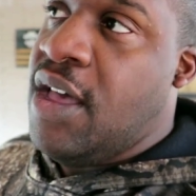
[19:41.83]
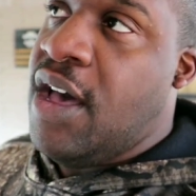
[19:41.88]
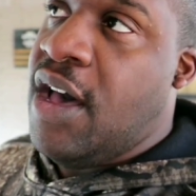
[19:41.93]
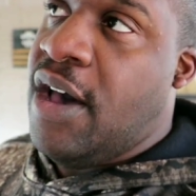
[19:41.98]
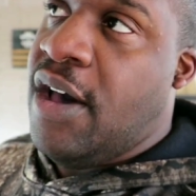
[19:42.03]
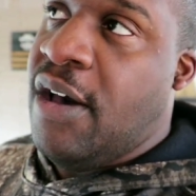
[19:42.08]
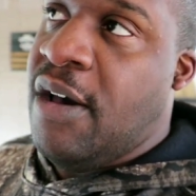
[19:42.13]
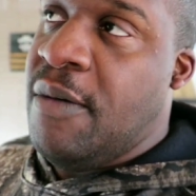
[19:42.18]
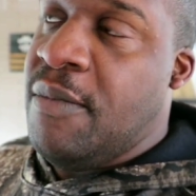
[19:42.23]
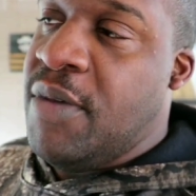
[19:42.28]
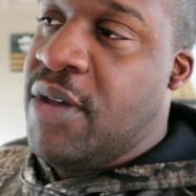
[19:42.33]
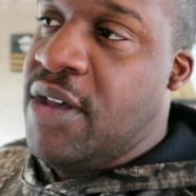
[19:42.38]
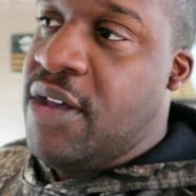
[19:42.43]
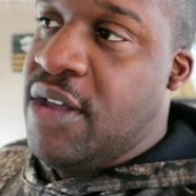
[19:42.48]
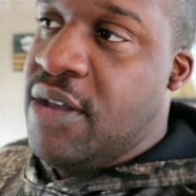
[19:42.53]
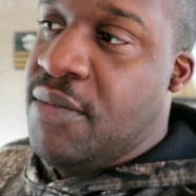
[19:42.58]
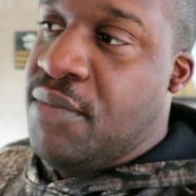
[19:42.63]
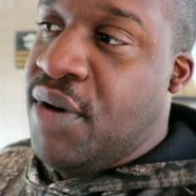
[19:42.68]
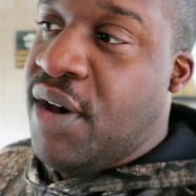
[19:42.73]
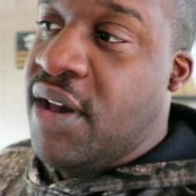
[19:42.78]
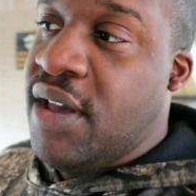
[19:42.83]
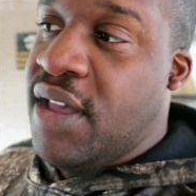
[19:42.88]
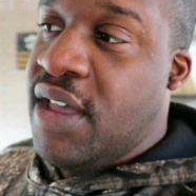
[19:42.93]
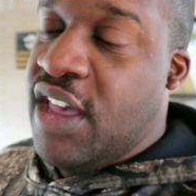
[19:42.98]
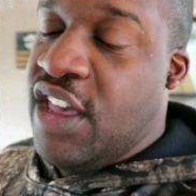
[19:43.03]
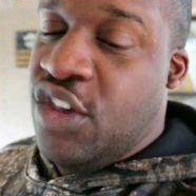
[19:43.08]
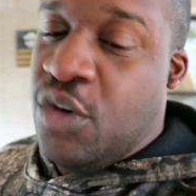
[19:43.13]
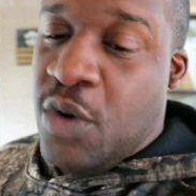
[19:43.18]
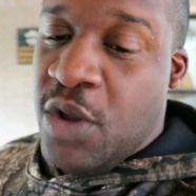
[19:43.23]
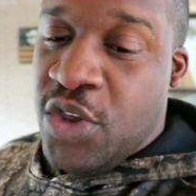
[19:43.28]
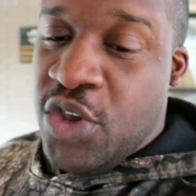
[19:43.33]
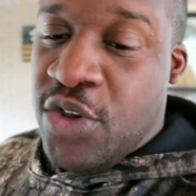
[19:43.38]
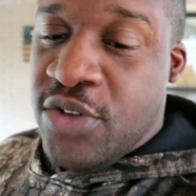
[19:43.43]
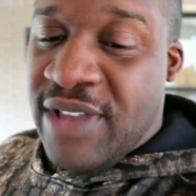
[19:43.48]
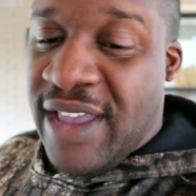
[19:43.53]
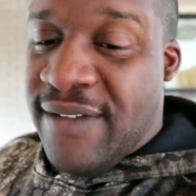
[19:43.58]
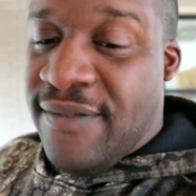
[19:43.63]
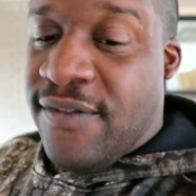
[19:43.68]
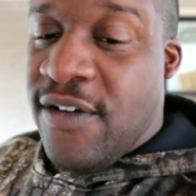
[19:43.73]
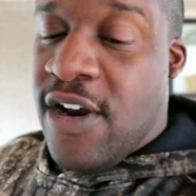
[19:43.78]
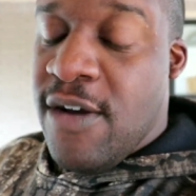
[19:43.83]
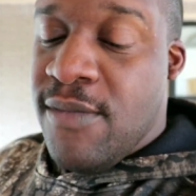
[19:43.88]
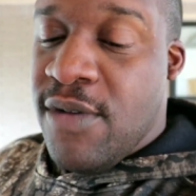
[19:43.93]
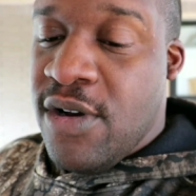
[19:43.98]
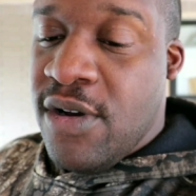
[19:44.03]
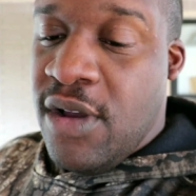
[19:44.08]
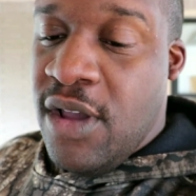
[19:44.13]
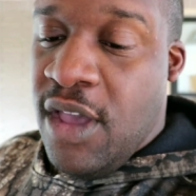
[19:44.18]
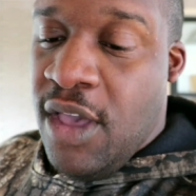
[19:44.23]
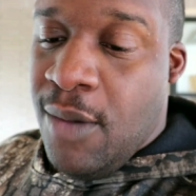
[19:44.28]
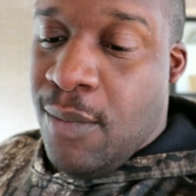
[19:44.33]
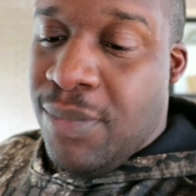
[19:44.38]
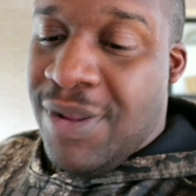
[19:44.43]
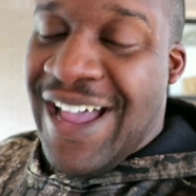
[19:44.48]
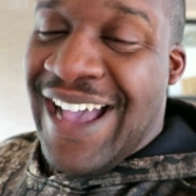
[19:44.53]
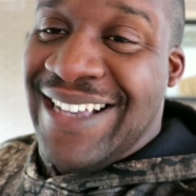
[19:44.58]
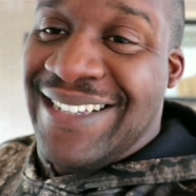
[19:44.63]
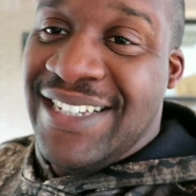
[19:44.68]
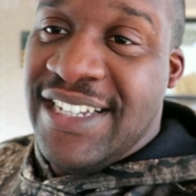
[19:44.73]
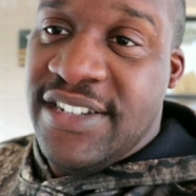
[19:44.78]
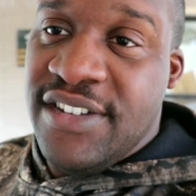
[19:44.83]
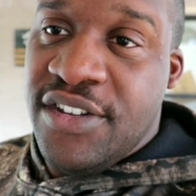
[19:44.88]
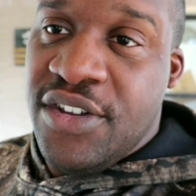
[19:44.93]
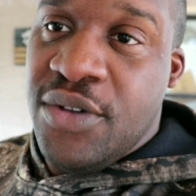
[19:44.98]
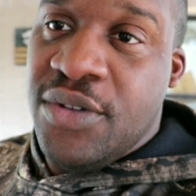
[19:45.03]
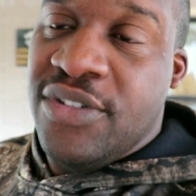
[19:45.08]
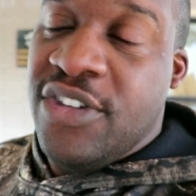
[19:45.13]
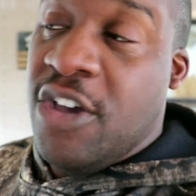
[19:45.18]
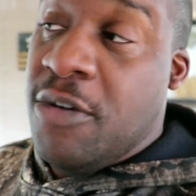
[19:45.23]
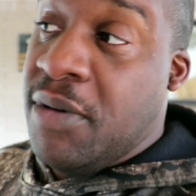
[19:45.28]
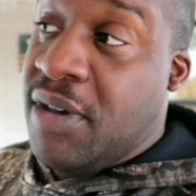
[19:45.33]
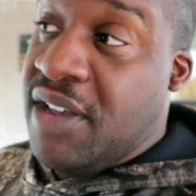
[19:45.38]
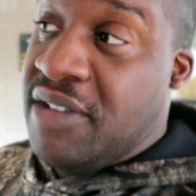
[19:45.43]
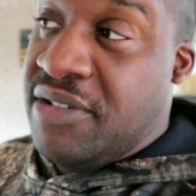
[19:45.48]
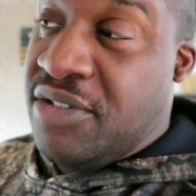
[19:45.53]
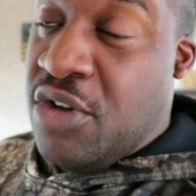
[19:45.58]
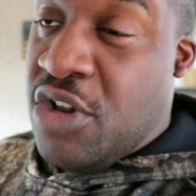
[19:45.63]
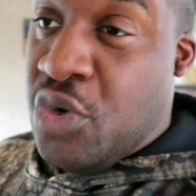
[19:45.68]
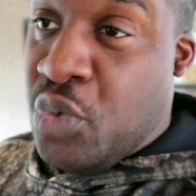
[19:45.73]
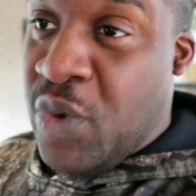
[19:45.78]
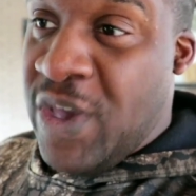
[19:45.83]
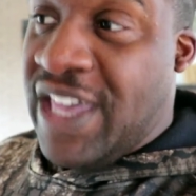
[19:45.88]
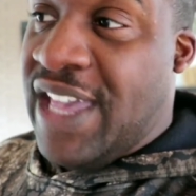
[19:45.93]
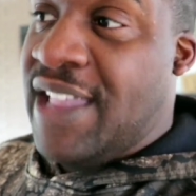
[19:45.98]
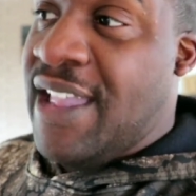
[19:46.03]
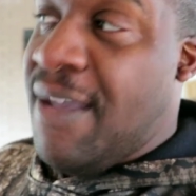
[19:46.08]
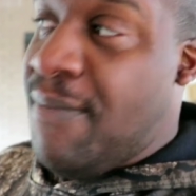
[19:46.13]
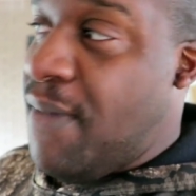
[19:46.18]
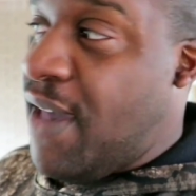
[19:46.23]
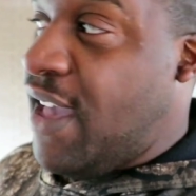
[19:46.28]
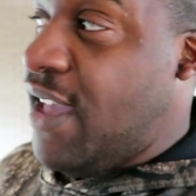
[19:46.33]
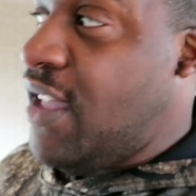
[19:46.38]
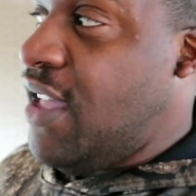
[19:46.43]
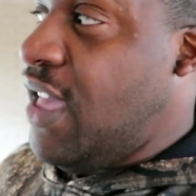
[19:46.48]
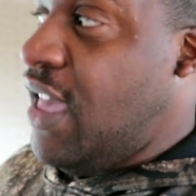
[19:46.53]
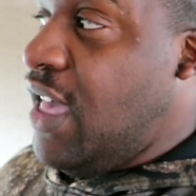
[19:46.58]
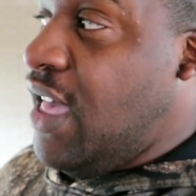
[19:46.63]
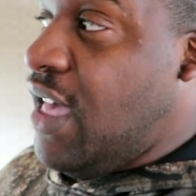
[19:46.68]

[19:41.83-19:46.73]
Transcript: Um, but you want to use a firmer plastic to do so because it's going to weaken that bait.